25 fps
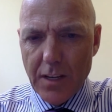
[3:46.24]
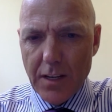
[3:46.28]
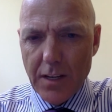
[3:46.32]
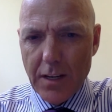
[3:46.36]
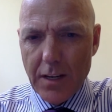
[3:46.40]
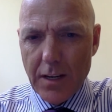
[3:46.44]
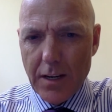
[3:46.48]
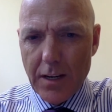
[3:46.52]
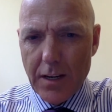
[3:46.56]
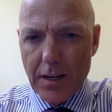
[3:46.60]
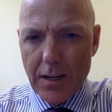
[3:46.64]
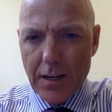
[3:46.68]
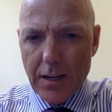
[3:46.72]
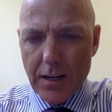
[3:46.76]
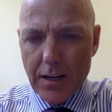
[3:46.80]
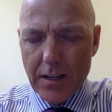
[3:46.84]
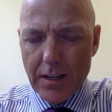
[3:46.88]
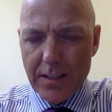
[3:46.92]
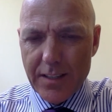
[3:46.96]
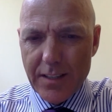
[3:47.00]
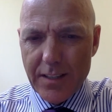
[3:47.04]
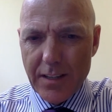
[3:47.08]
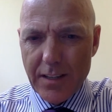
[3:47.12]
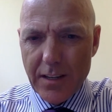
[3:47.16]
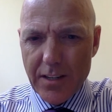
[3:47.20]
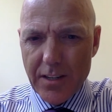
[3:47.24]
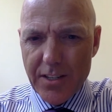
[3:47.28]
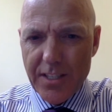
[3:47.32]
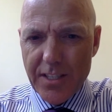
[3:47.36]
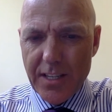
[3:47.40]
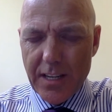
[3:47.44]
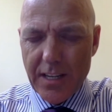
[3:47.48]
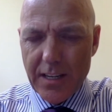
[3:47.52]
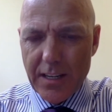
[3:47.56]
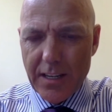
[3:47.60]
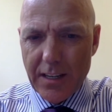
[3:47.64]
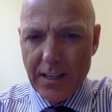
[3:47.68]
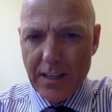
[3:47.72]
I see a
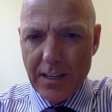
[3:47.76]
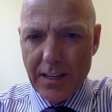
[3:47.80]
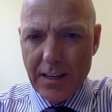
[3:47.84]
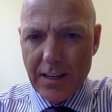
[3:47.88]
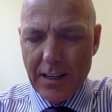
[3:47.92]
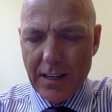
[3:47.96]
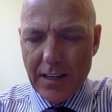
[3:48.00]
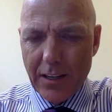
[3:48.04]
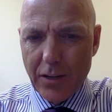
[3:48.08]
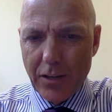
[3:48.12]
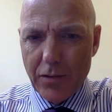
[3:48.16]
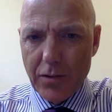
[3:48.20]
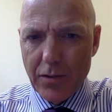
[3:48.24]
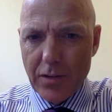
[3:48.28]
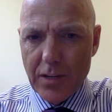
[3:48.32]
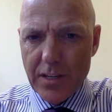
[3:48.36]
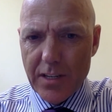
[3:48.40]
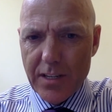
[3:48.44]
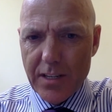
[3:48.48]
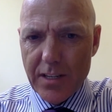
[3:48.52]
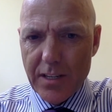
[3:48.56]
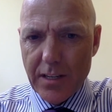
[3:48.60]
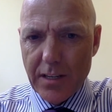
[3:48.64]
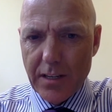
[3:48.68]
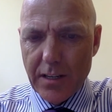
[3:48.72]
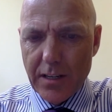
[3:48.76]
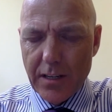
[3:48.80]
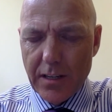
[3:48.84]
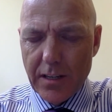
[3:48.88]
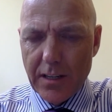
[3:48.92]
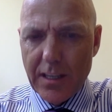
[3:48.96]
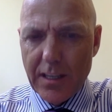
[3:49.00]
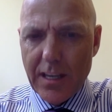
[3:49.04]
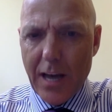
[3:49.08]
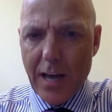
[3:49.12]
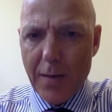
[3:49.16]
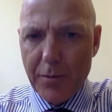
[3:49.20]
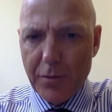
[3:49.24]
steady increase in
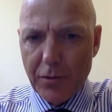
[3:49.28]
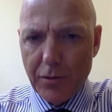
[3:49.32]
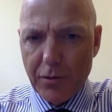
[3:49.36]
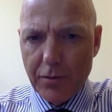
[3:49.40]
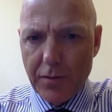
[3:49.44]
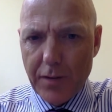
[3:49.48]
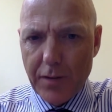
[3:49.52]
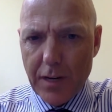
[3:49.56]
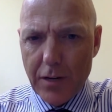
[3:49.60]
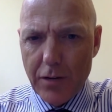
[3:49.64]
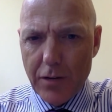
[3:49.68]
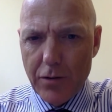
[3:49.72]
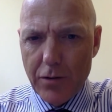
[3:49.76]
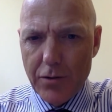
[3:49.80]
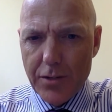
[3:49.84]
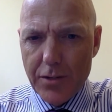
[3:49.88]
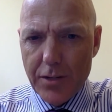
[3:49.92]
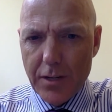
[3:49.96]
capital values,